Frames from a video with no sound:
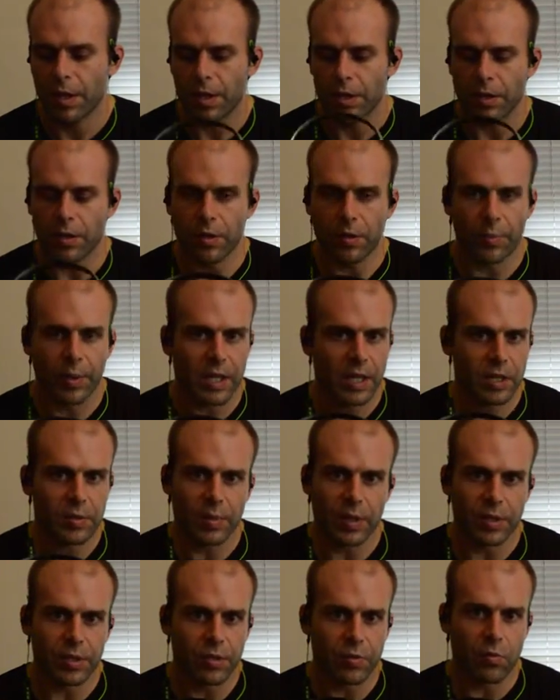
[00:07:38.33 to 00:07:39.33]
The pause
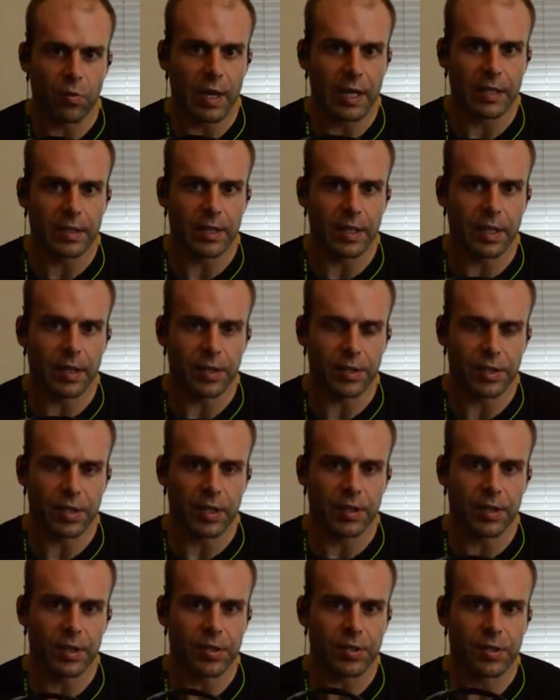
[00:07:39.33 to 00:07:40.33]
button's right there. It's on this